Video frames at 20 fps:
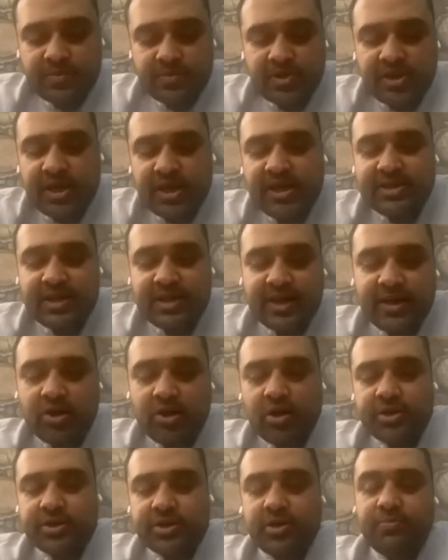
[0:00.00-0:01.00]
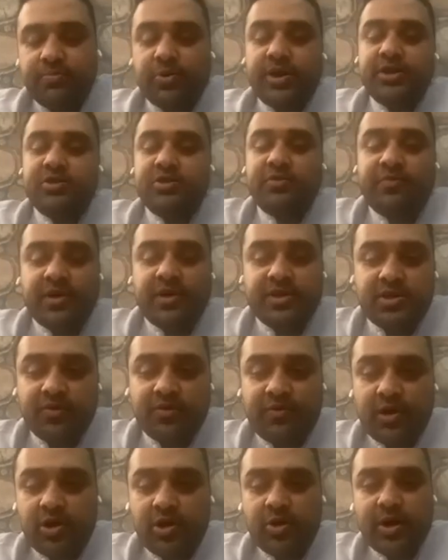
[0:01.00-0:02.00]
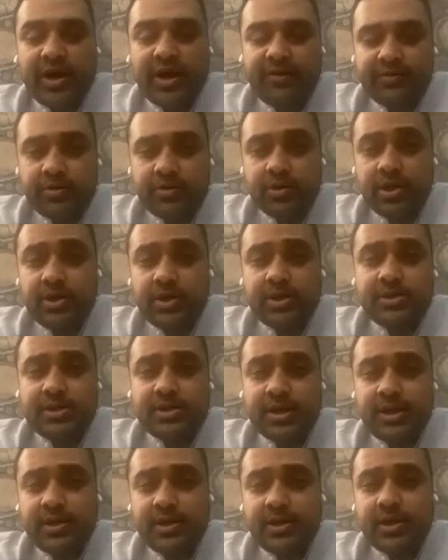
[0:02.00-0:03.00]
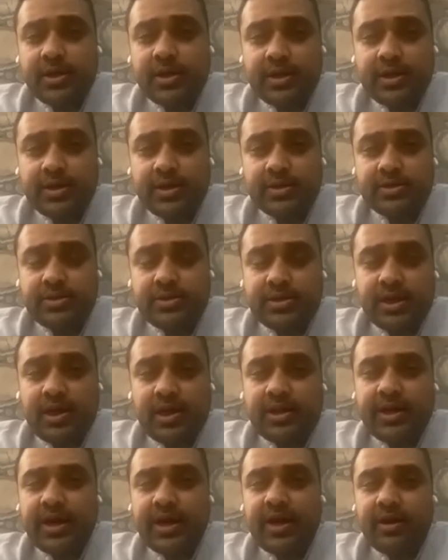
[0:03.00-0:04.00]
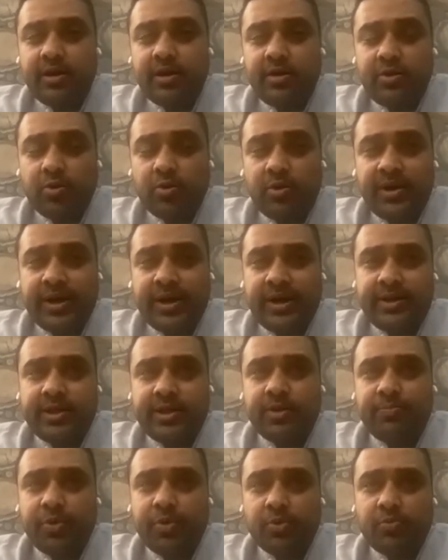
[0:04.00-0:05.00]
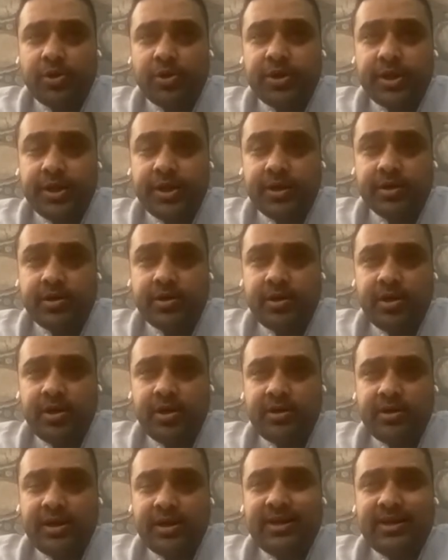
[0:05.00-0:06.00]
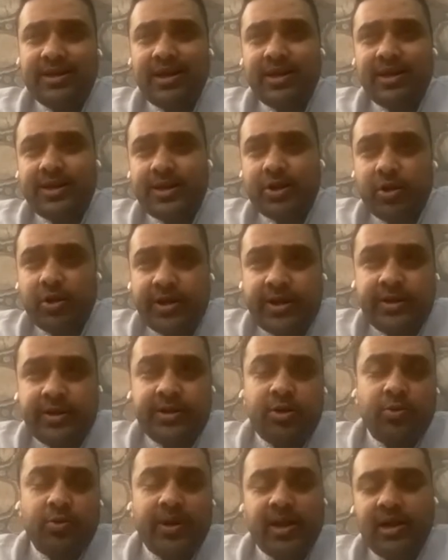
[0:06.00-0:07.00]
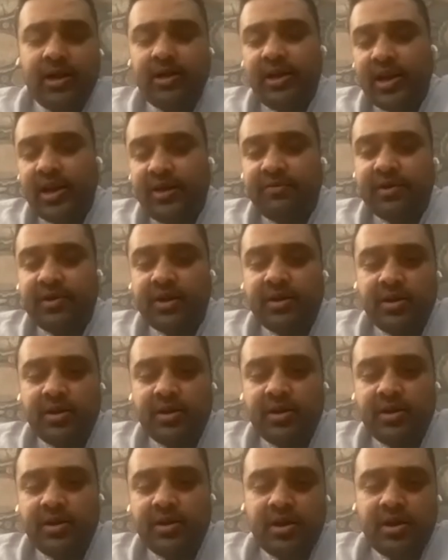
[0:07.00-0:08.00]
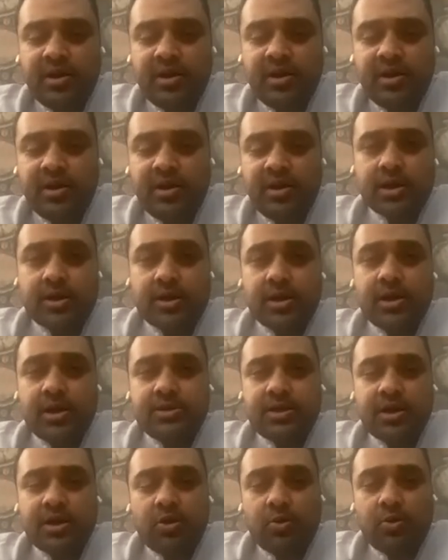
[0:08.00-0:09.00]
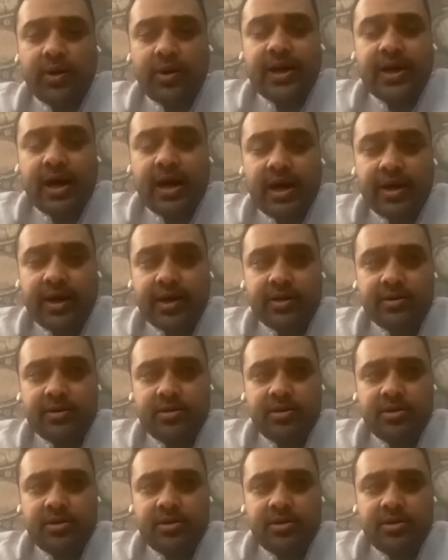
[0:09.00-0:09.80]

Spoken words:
Yes, I got your point. So first of all, you have to understand the kids till they don't hit the puberty. They're till 10, 12, 11. Their chakras are quite high.